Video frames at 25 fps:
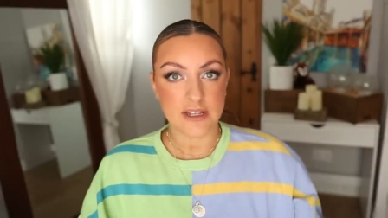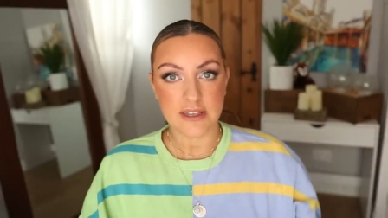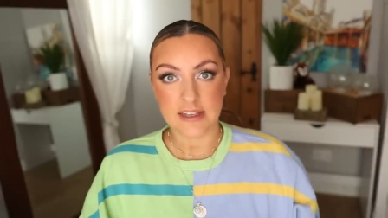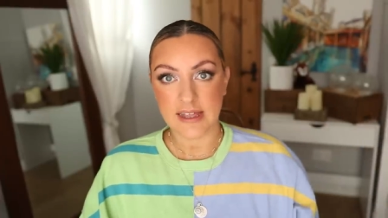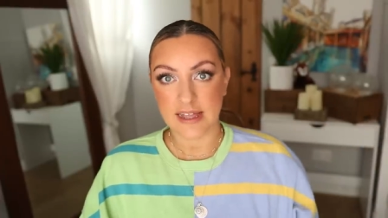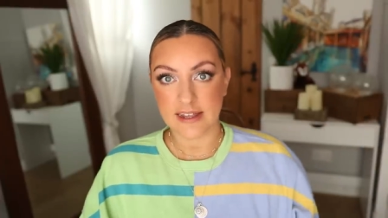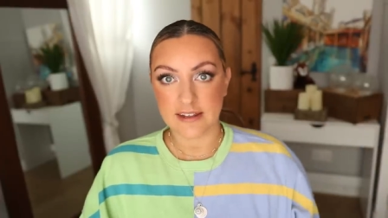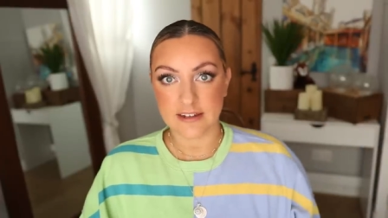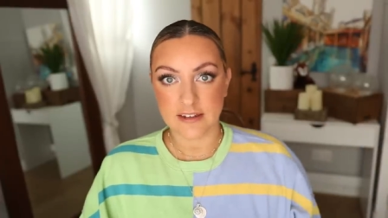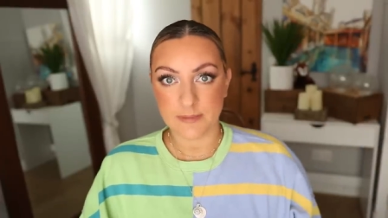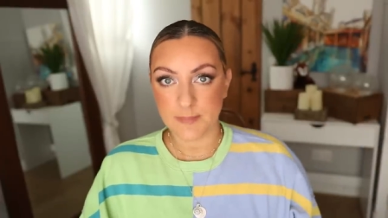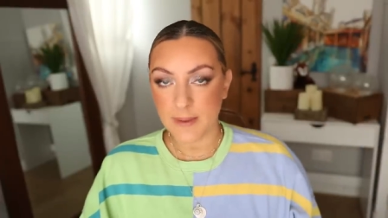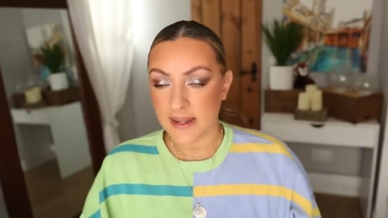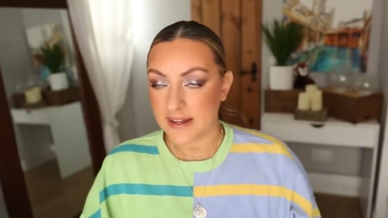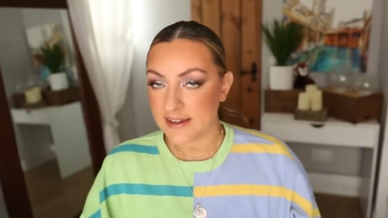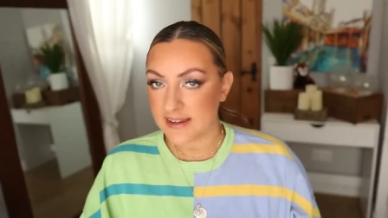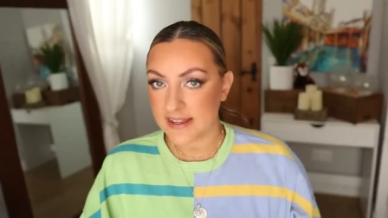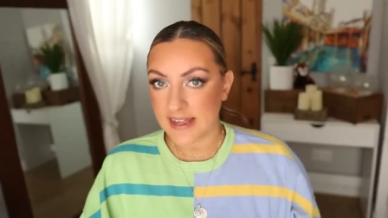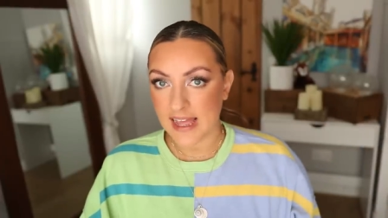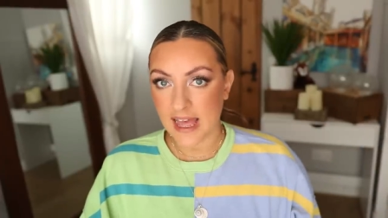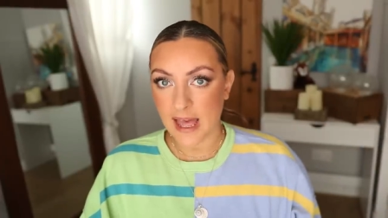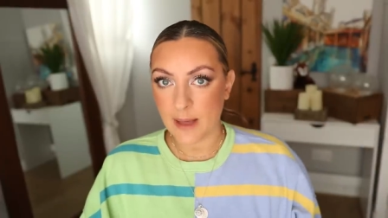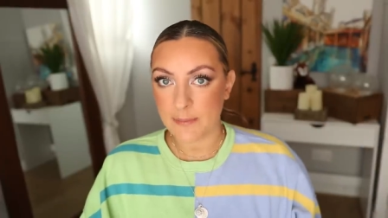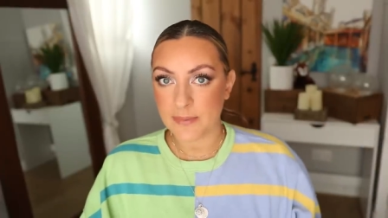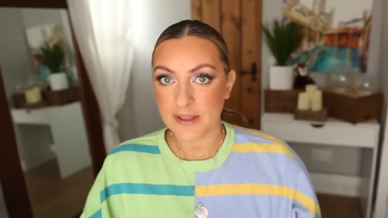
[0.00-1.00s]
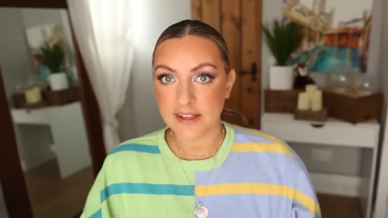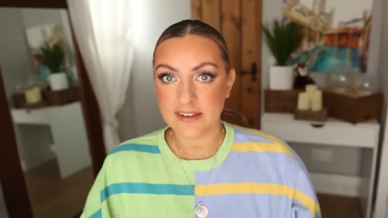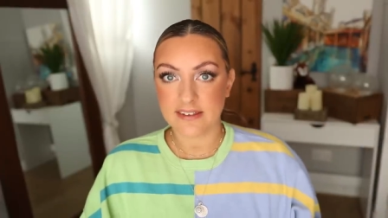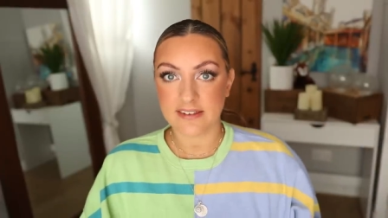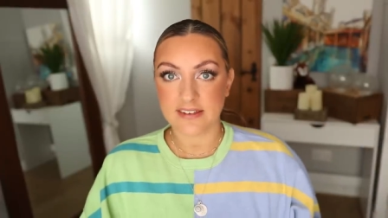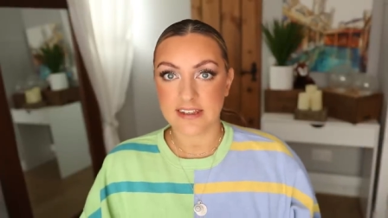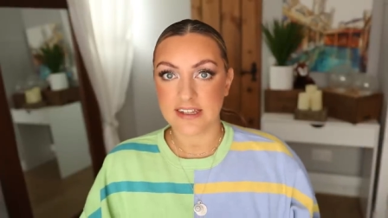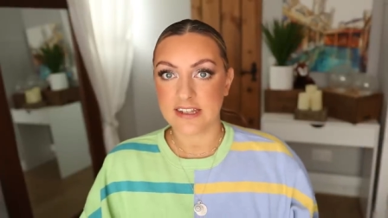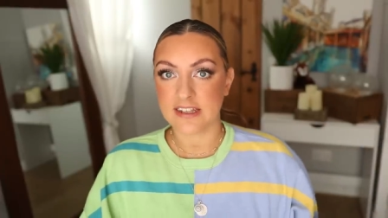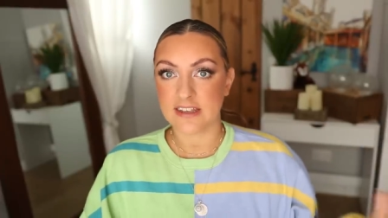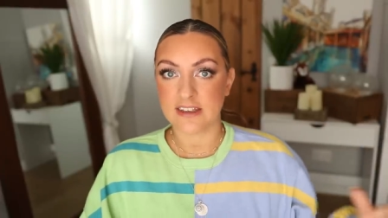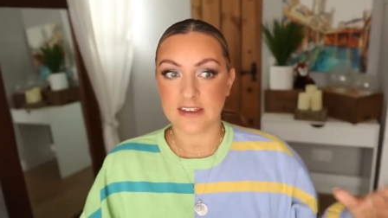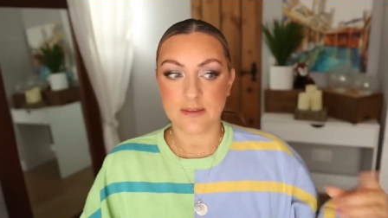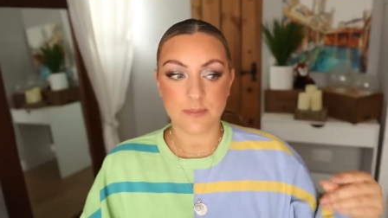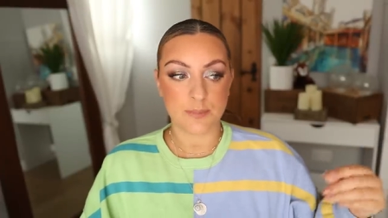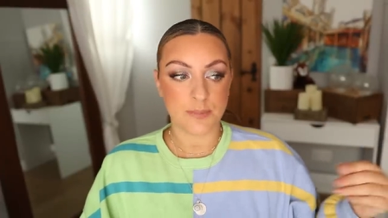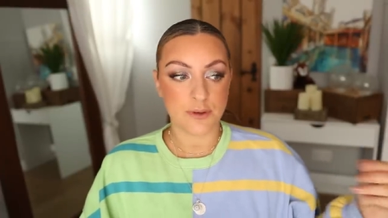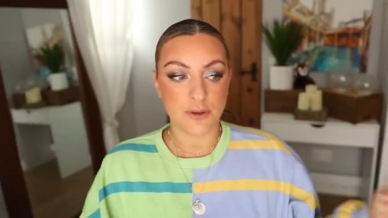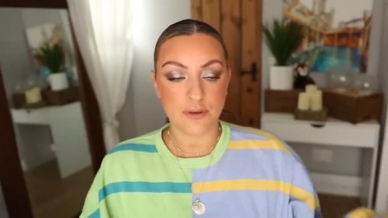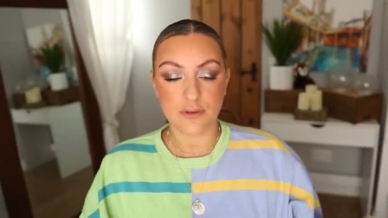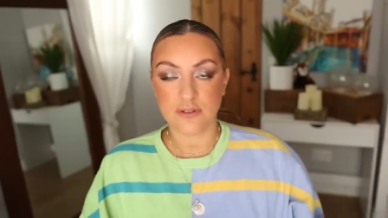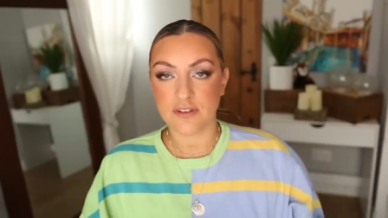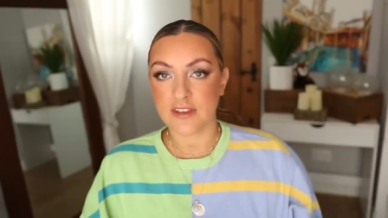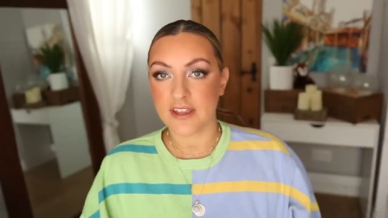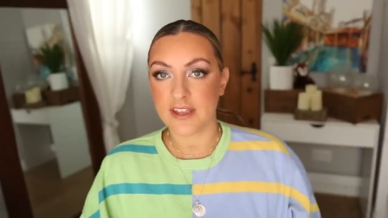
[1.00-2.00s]
that spending habits in
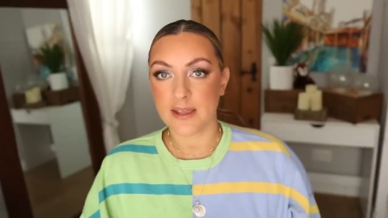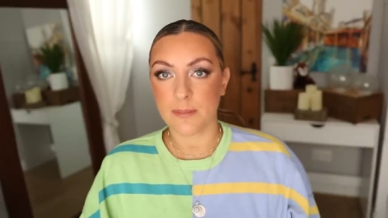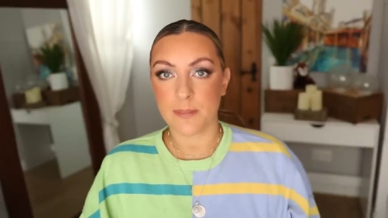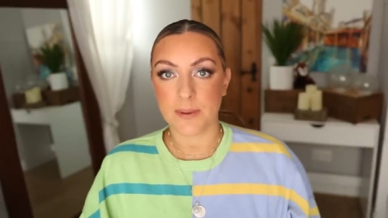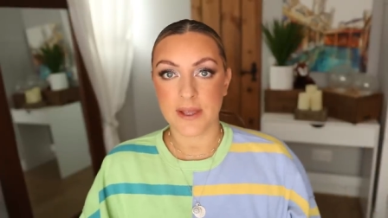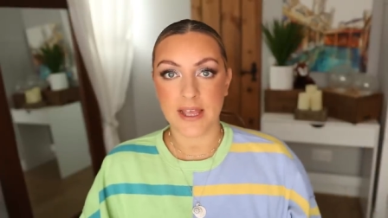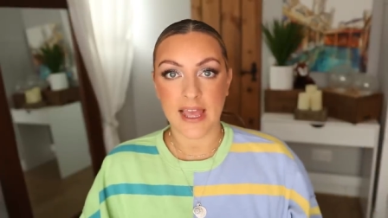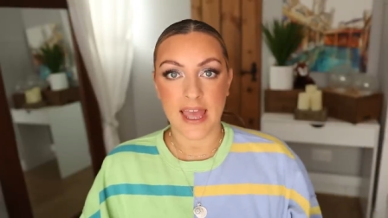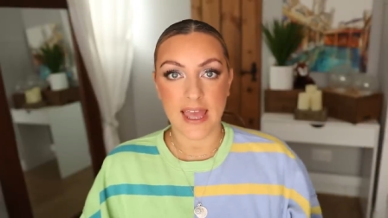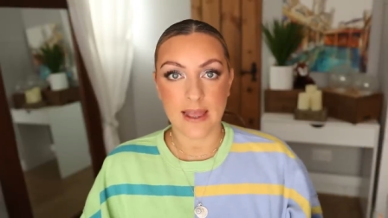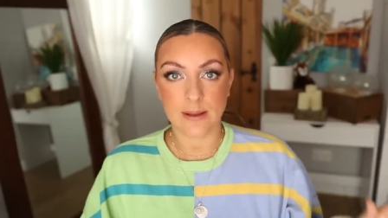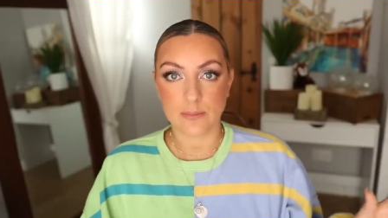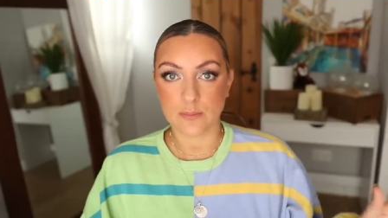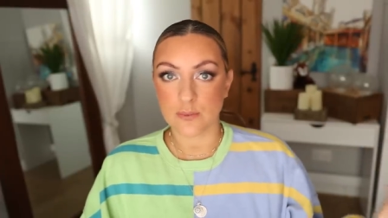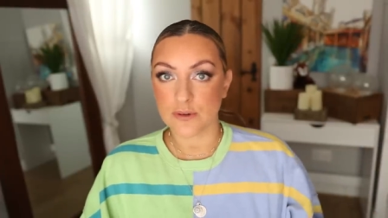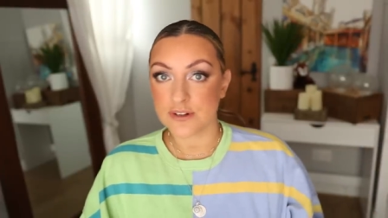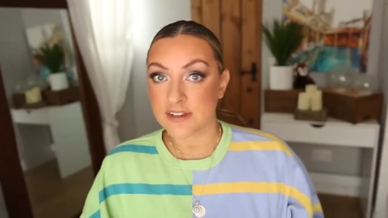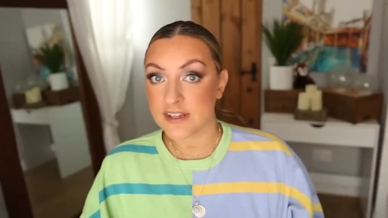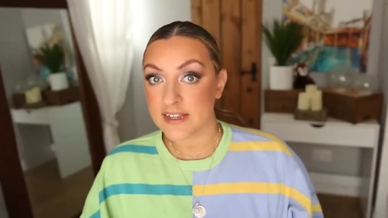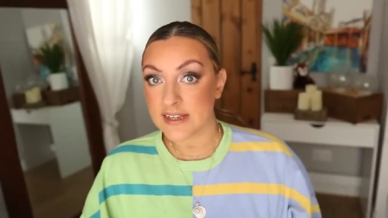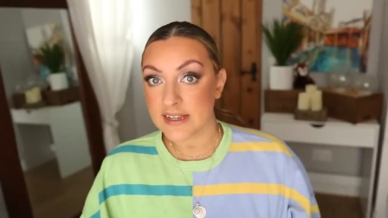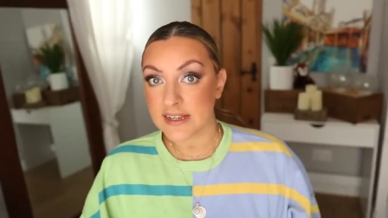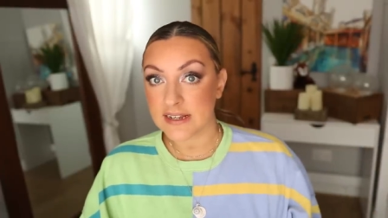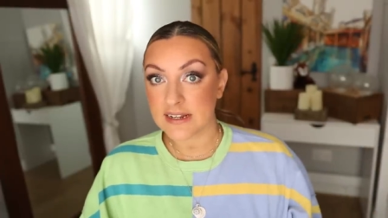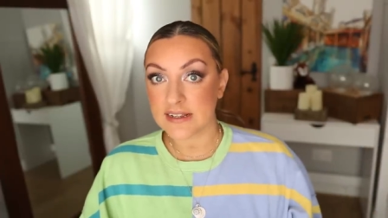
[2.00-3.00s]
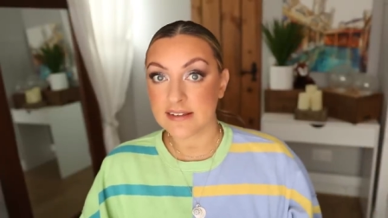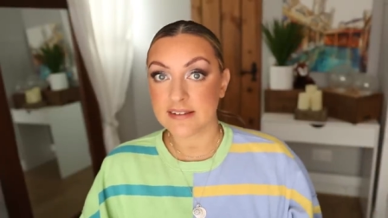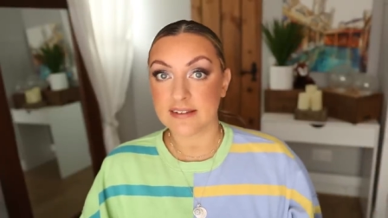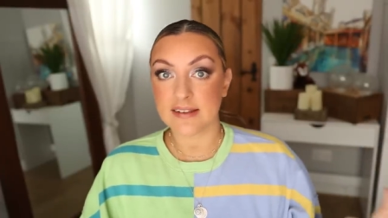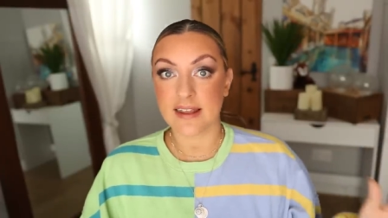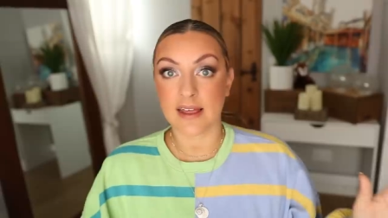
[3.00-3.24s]
beauty became ridiculous.